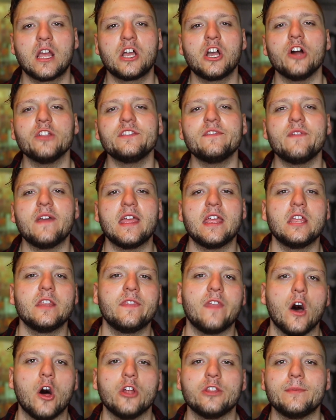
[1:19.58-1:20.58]

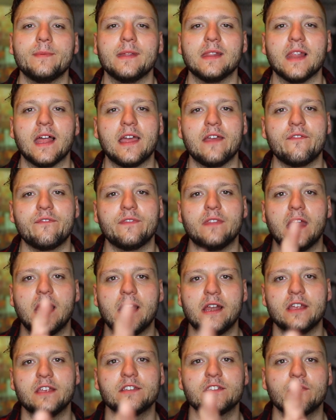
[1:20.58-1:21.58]
cultivate the ultimate life that
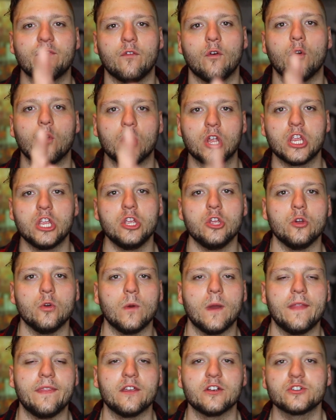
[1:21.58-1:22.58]
it is for
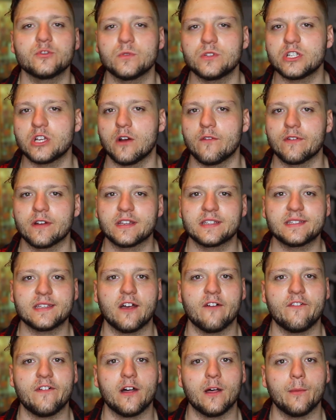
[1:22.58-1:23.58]
you. And they're switching over to
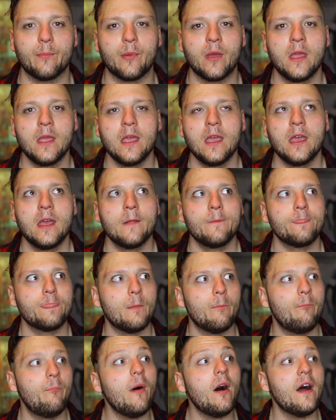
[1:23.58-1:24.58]
self-help,
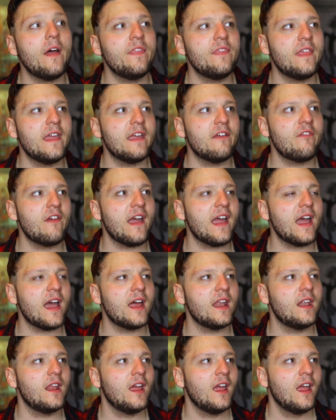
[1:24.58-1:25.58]
but they've
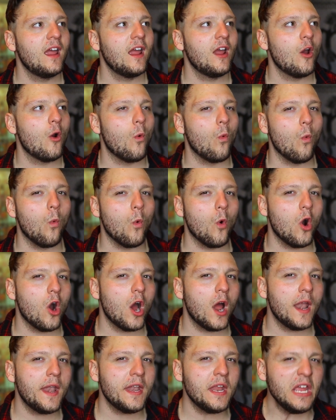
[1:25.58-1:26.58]
had
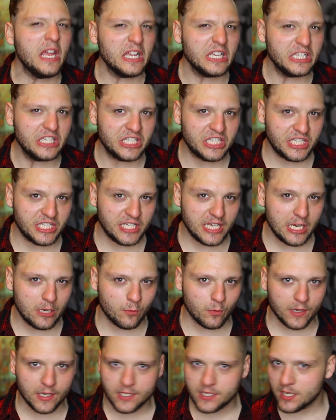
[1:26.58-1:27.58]
one
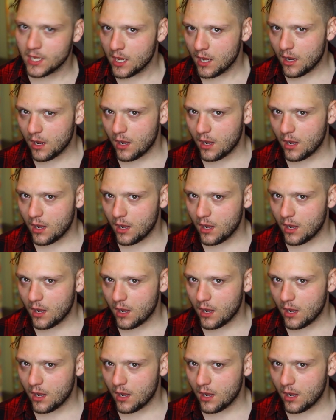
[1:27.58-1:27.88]
secret